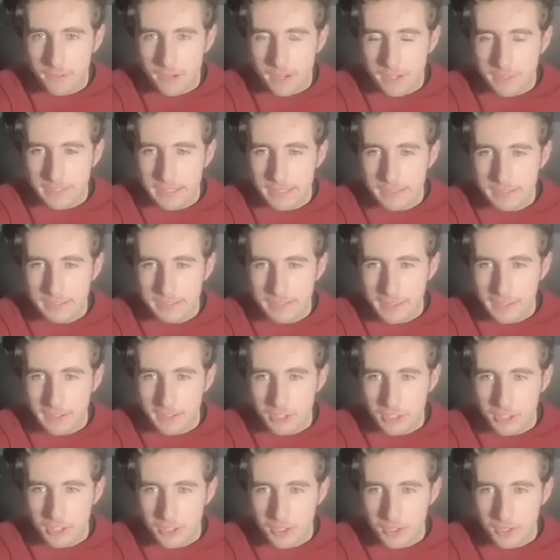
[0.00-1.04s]
It says
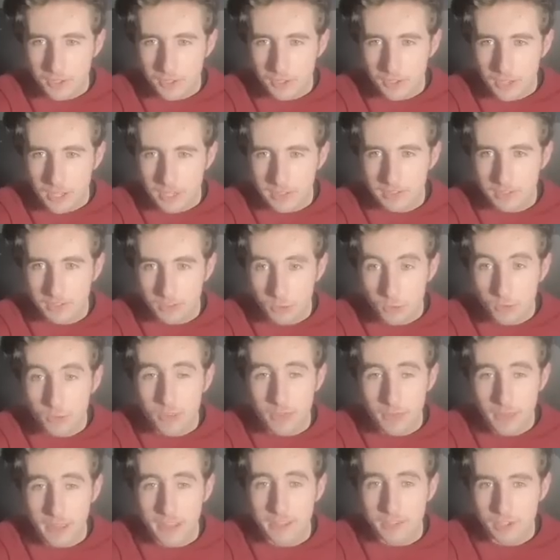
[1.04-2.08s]
thank you. It's called
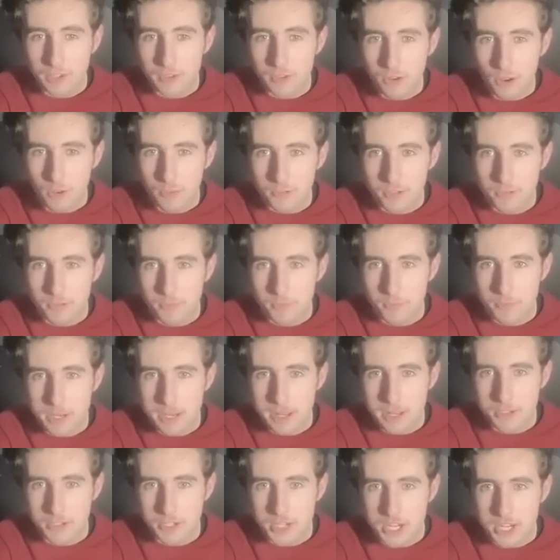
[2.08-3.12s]
thank
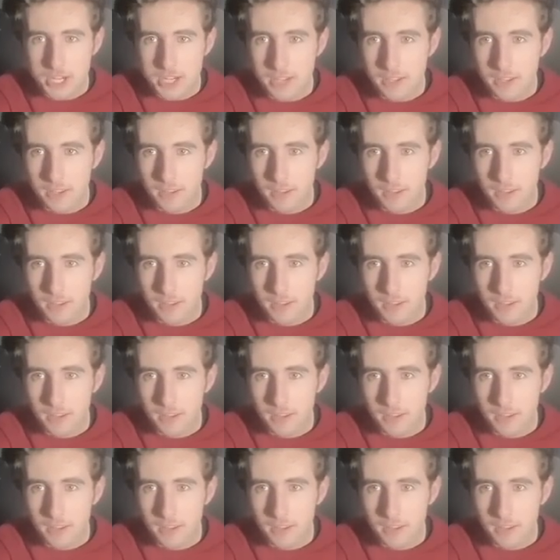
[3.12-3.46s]
you.png.